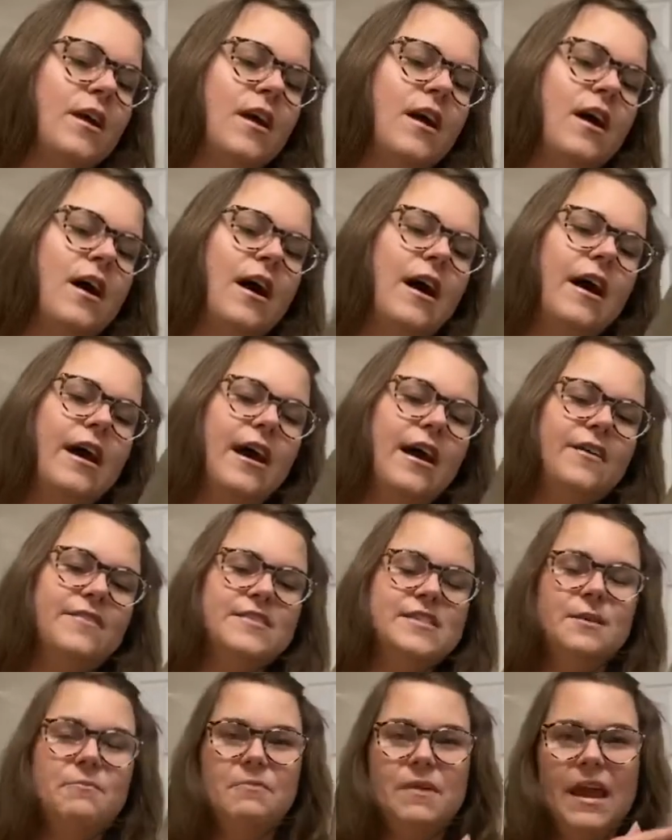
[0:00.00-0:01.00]
I have
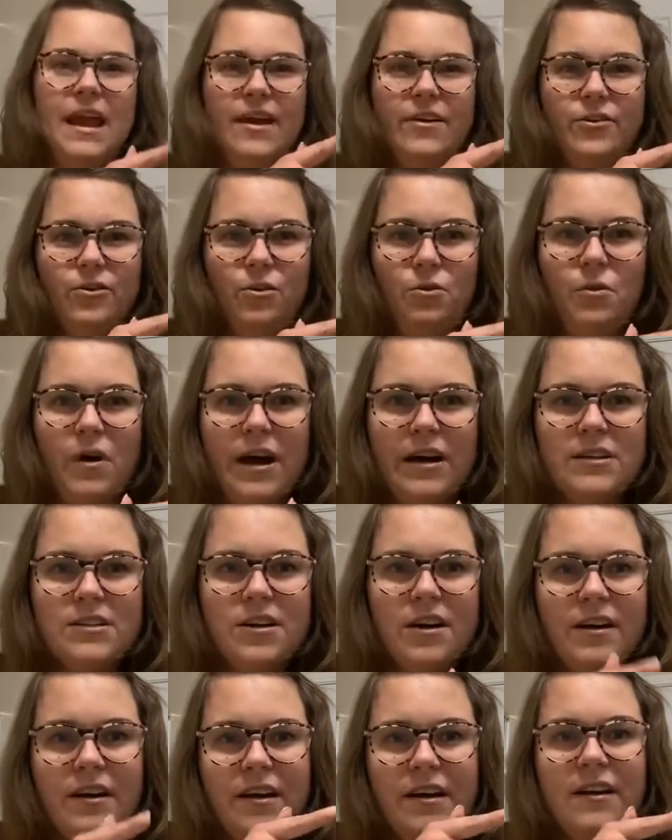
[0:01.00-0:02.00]
some candle wax on
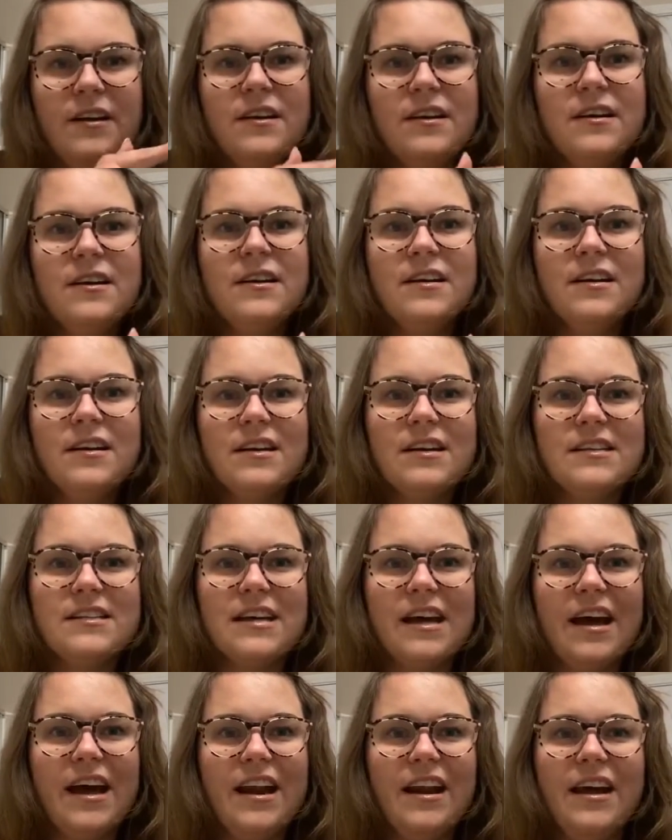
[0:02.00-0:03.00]
it because I
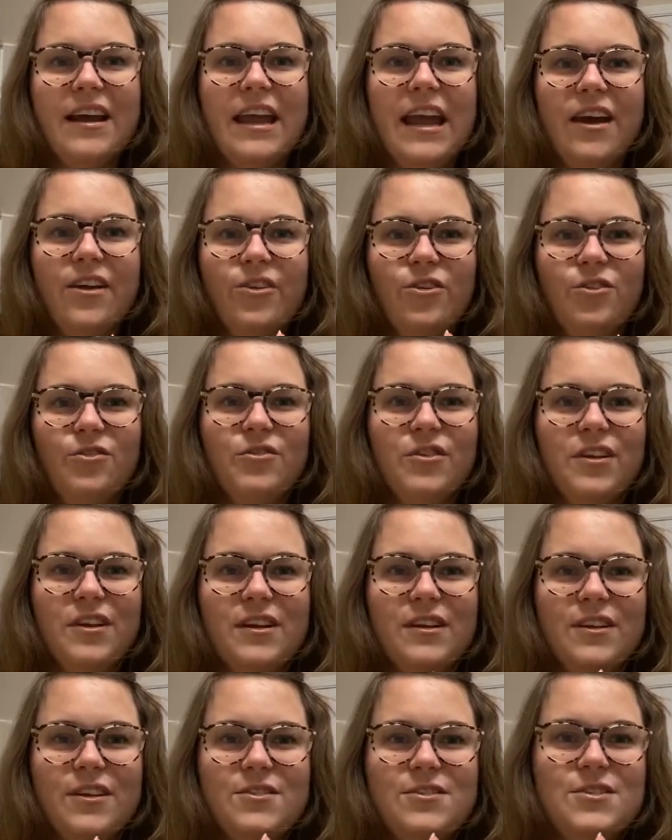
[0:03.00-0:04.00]
had a candle really
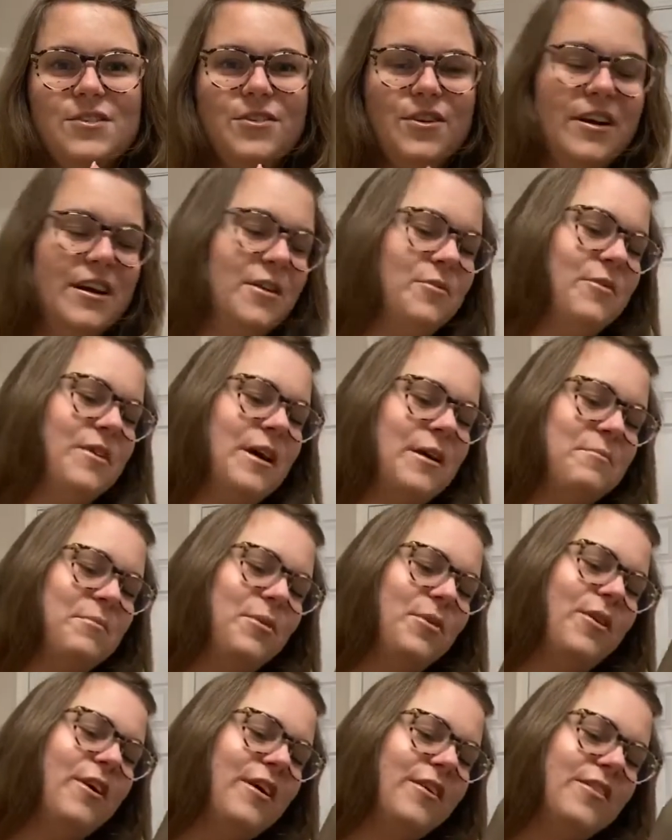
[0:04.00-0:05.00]
close to it, and when I blew
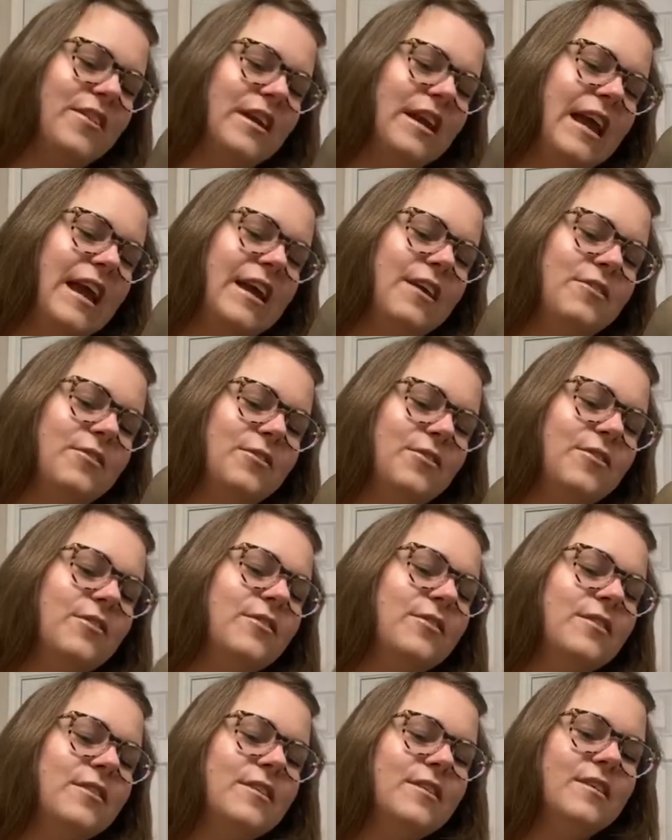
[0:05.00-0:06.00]
out the candle,
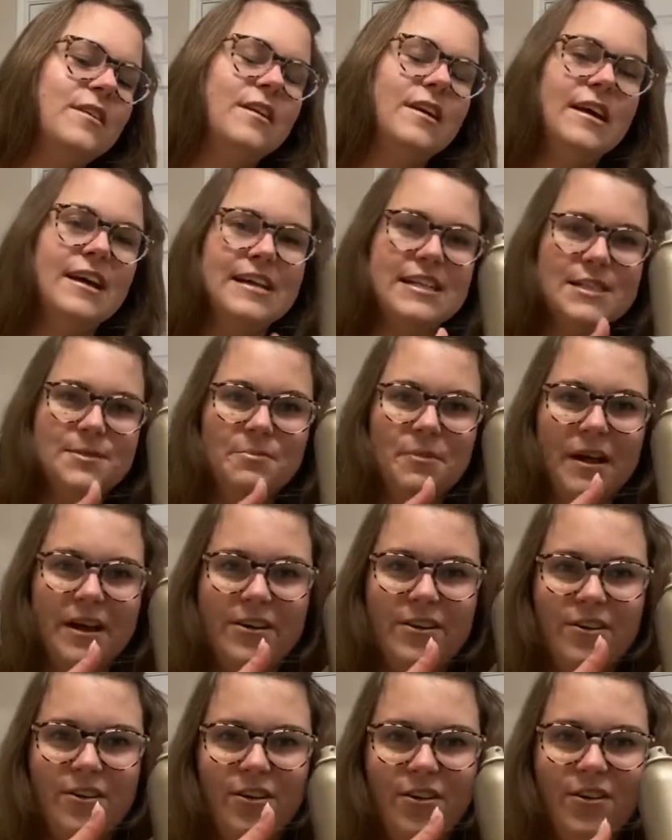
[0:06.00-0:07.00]
it splattered
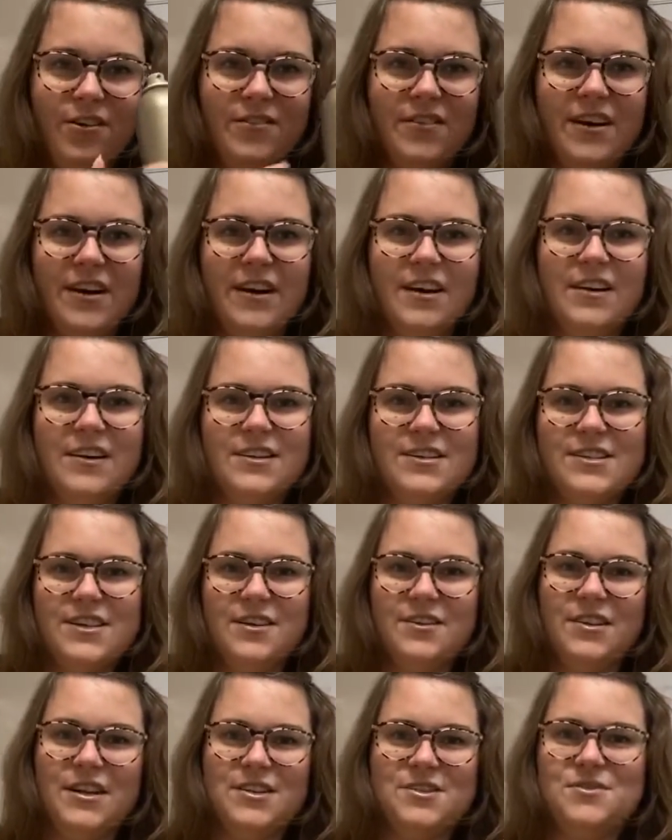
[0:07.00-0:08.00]
all over here. So
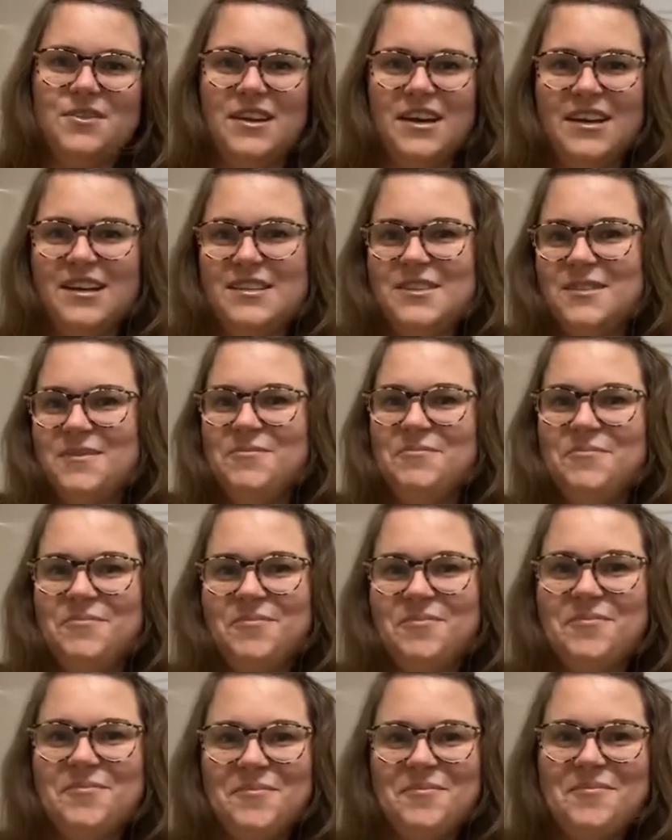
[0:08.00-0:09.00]
that's what that is.
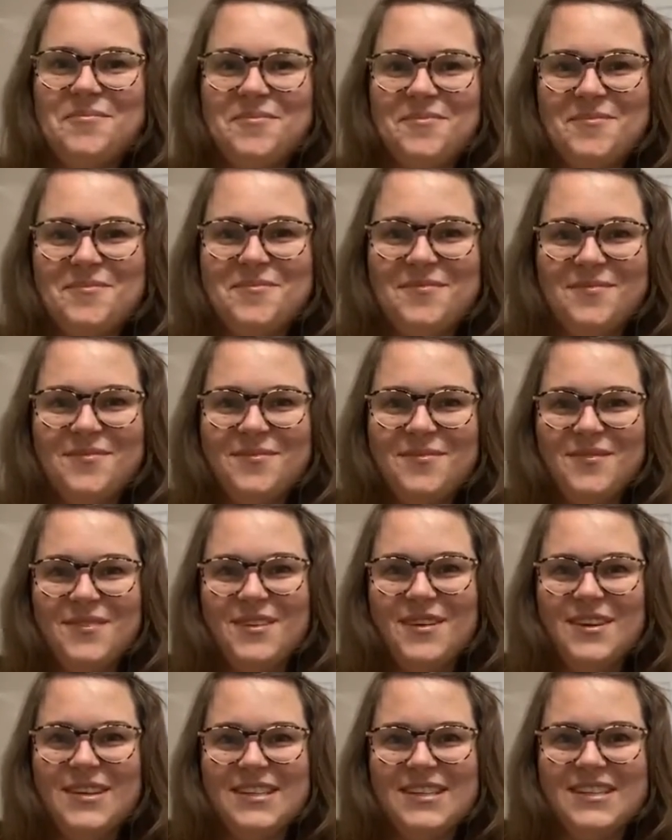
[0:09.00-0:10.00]

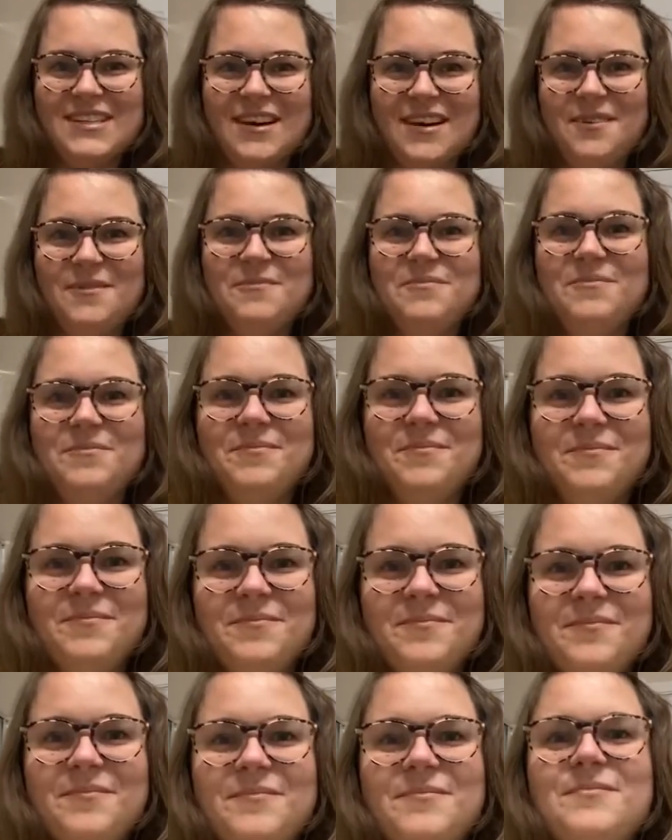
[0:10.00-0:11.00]
So,
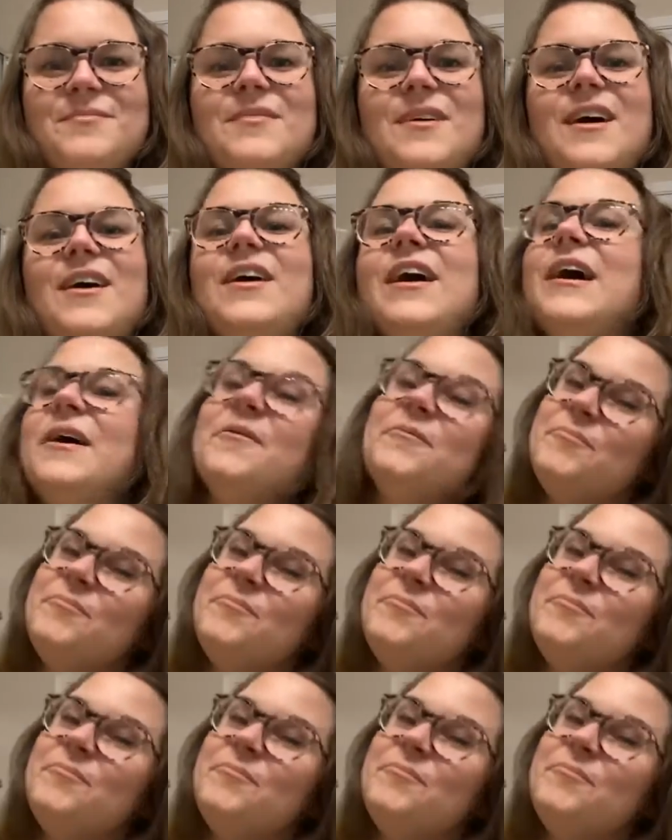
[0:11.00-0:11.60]
okay.